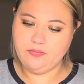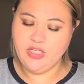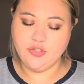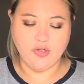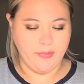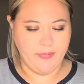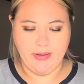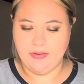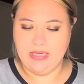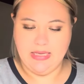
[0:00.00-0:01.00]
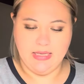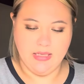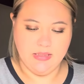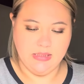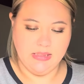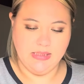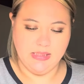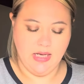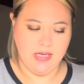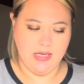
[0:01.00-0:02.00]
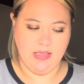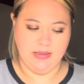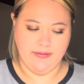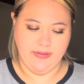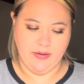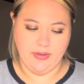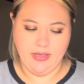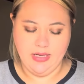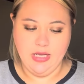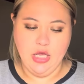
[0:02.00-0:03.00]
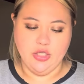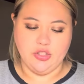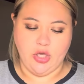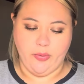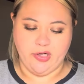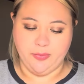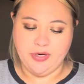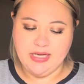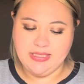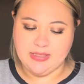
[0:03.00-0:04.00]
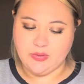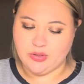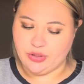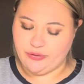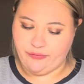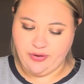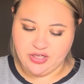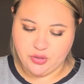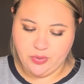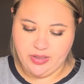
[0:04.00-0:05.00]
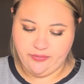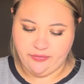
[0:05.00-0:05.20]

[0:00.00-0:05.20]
Strawberry Pound Cake, duh, love that one. Saltwater Breeze, this was a good fresh one.